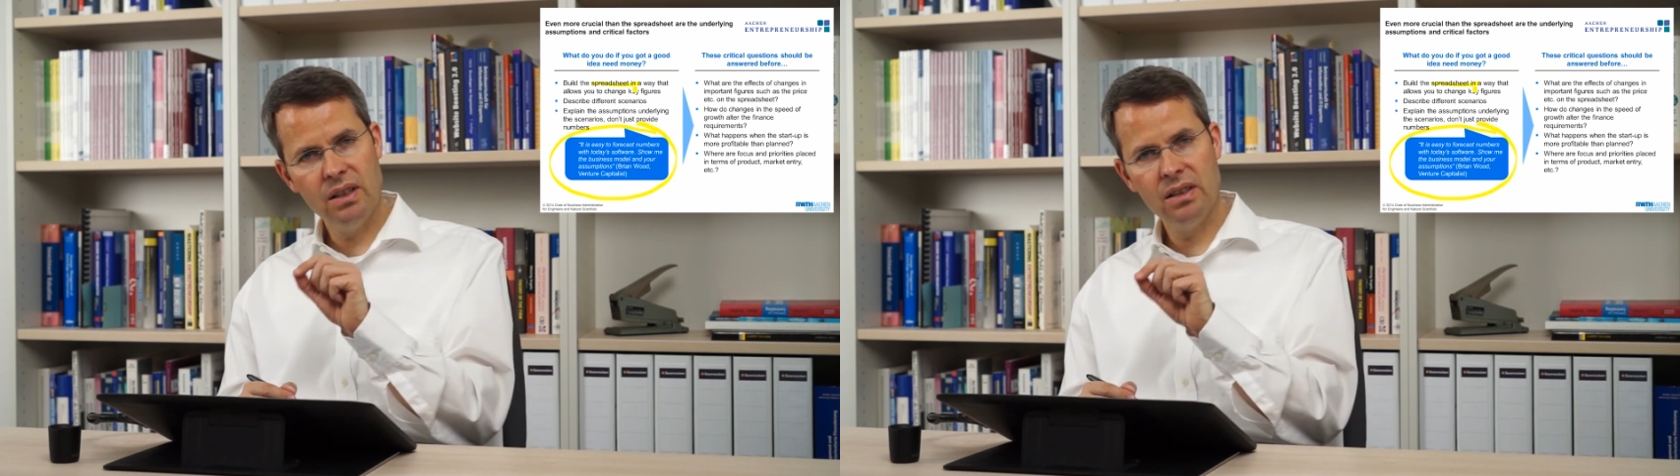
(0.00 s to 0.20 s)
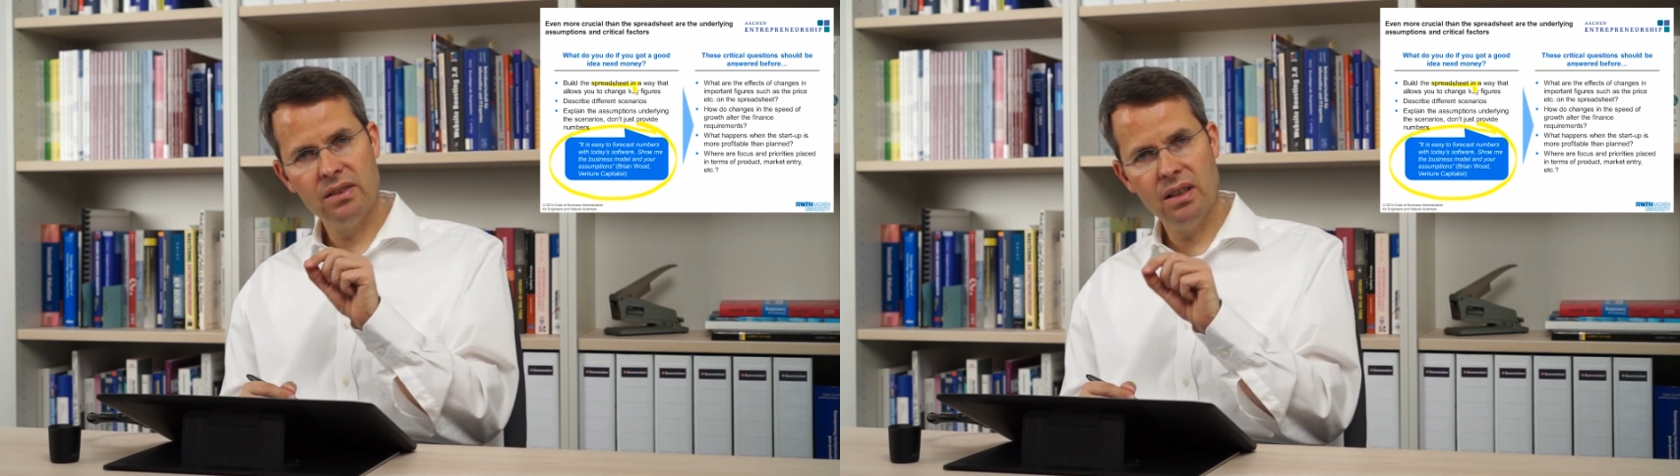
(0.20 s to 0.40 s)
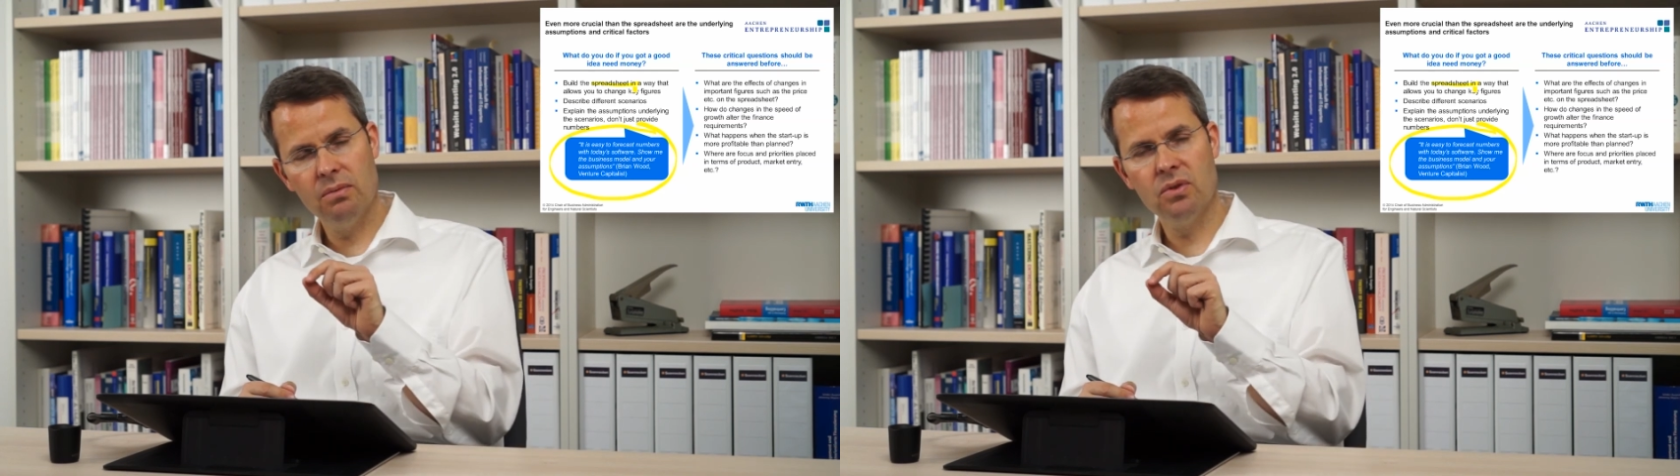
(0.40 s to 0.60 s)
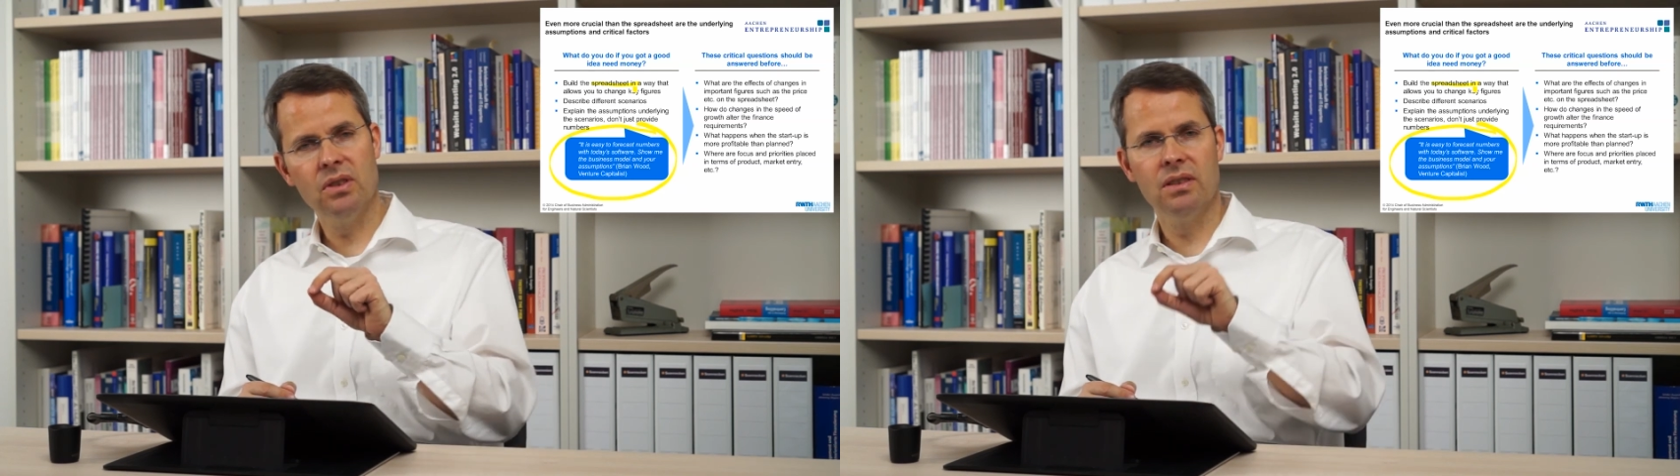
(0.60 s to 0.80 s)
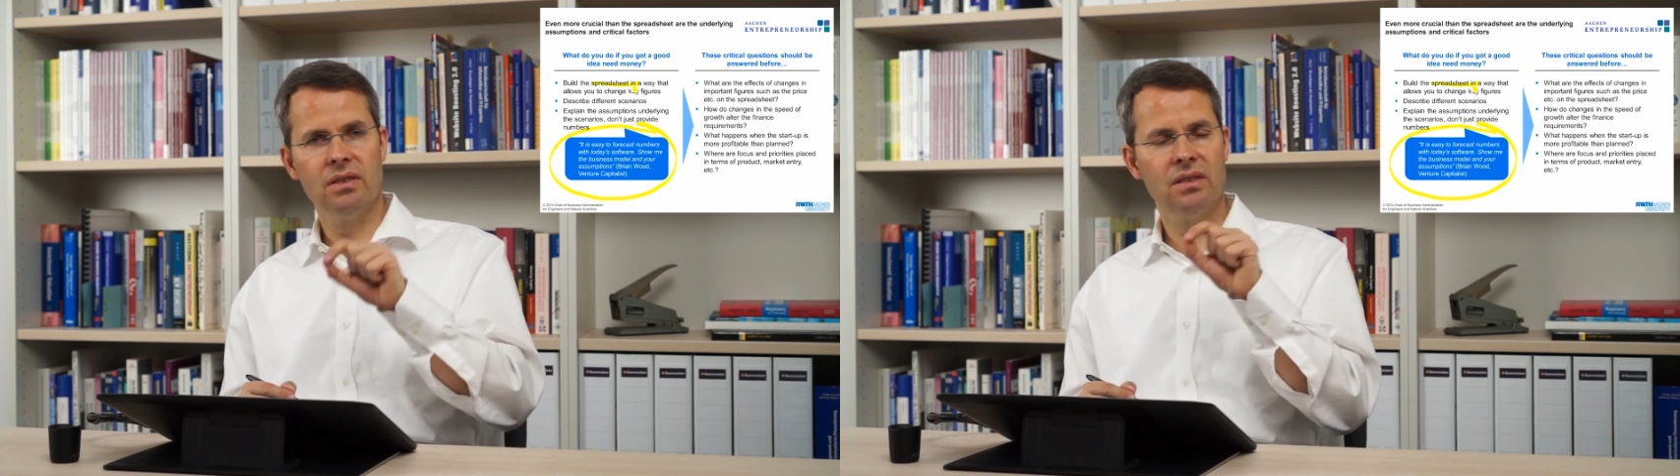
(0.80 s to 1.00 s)
the assumption
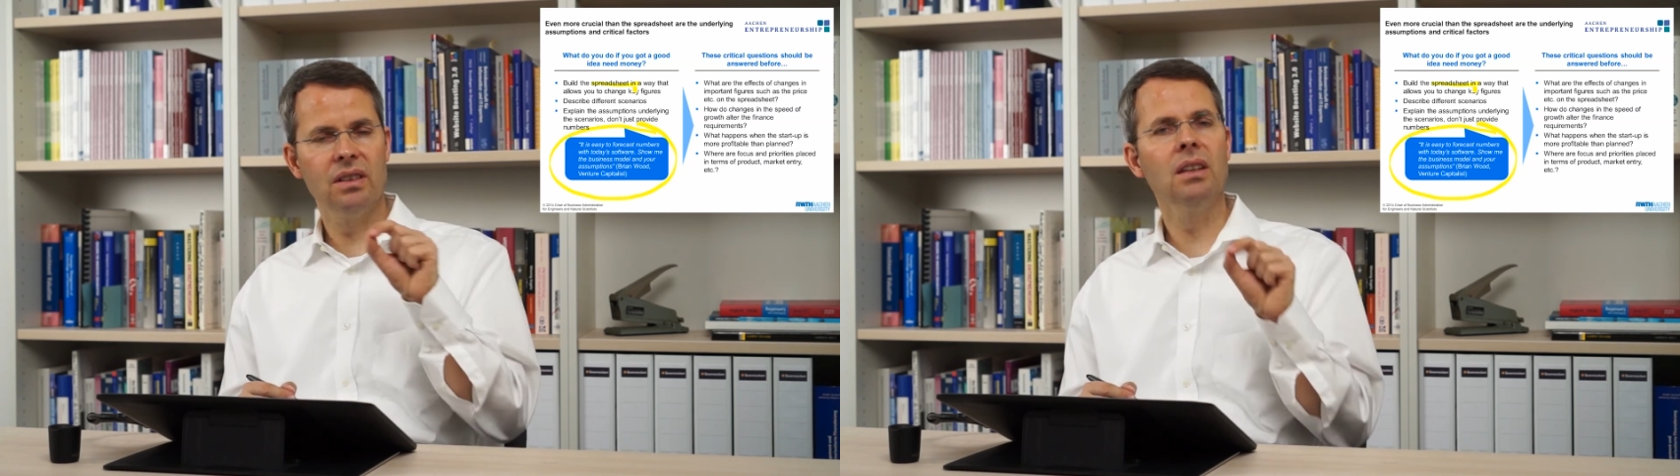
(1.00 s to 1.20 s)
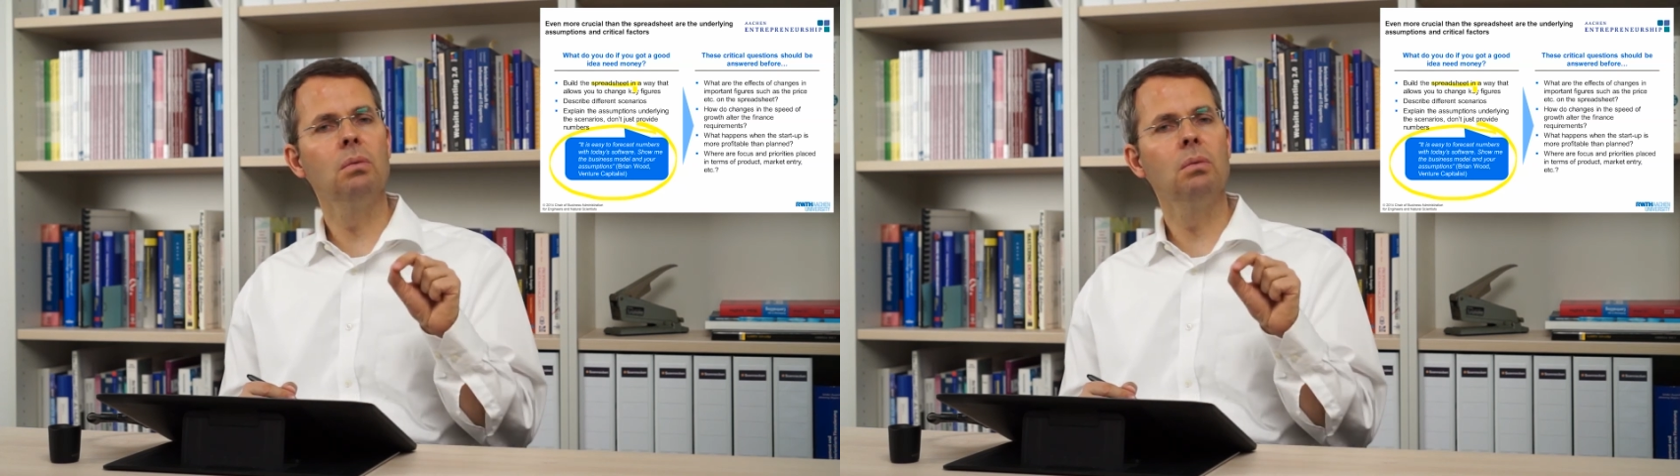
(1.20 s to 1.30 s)
and see